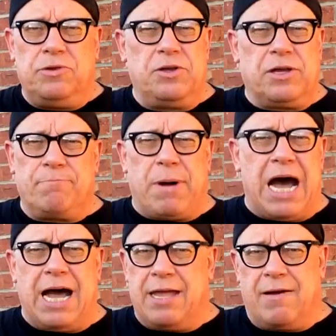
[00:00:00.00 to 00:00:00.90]
you can
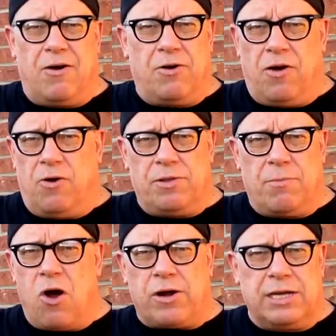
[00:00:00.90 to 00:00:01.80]
buy on, on the
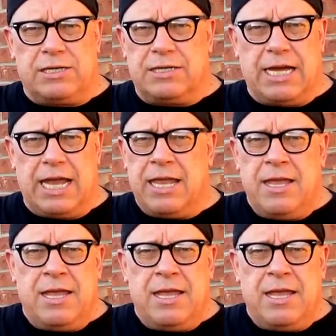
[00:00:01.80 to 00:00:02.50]
market today.